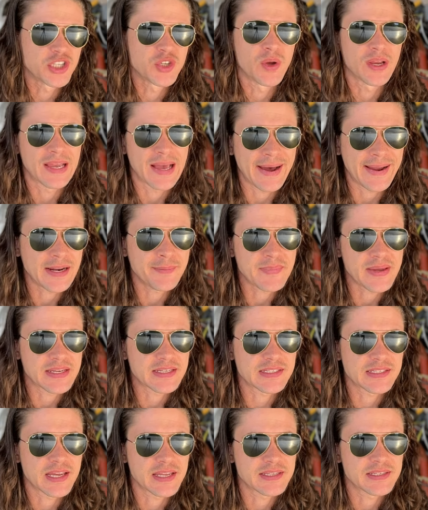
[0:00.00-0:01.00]
So it kind of
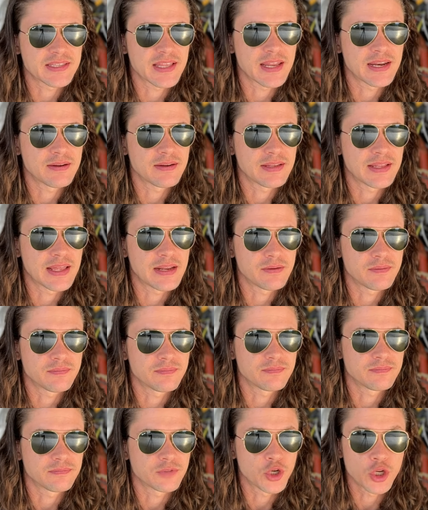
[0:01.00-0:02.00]
makes sense that it
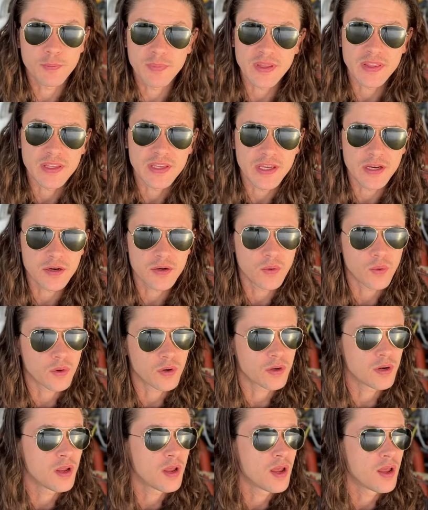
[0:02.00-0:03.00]
could be the gear
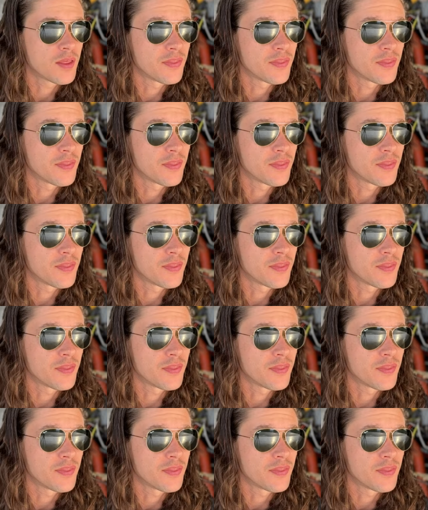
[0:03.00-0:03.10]
horn.